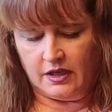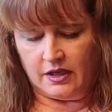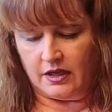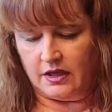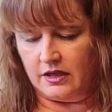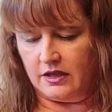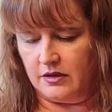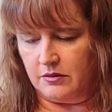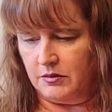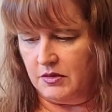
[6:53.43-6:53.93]

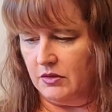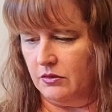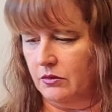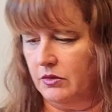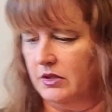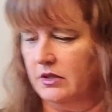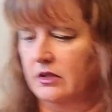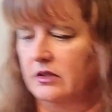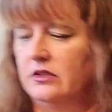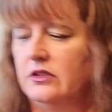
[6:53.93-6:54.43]

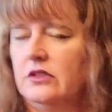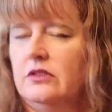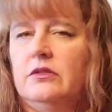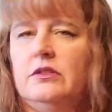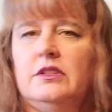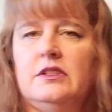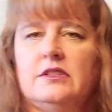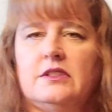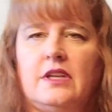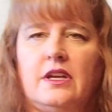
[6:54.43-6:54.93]
what I'll
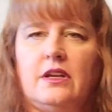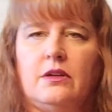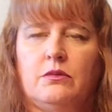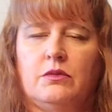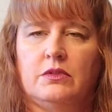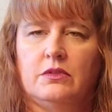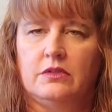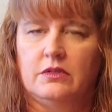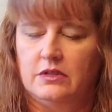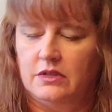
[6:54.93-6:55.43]
do is I
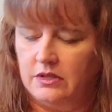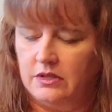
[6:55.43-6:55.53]
will